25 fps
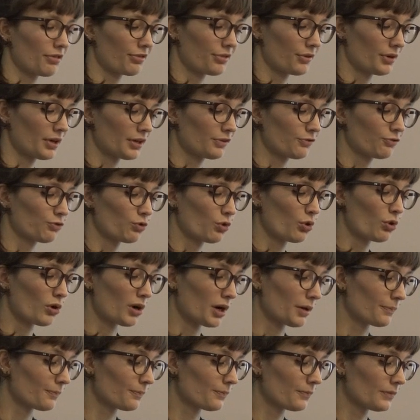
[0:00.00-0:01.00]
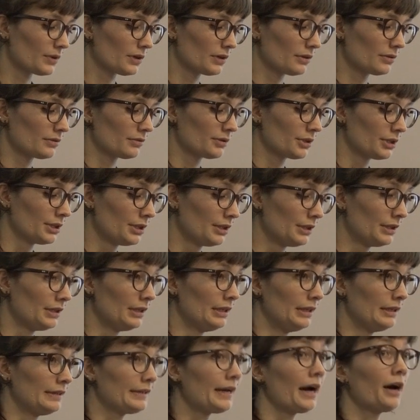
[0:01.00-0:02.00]
third floor.
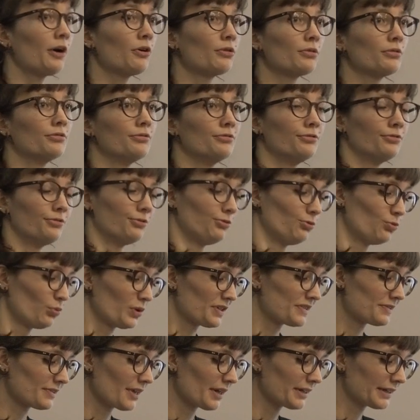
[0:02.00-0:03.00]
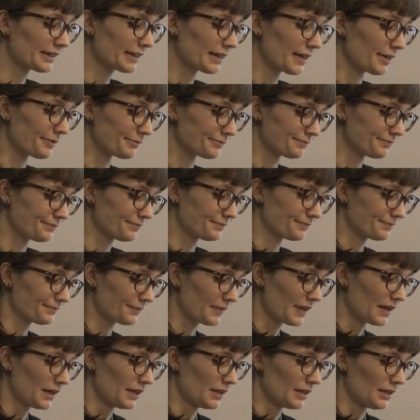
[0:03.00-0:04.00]
Now we start
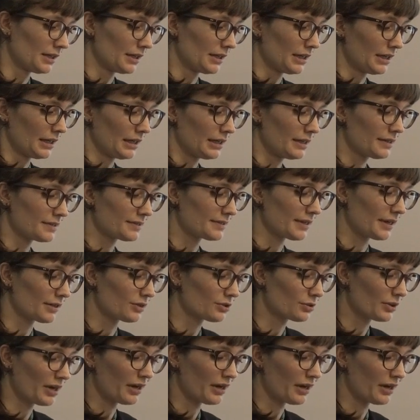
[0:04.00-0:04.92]
again, he is said to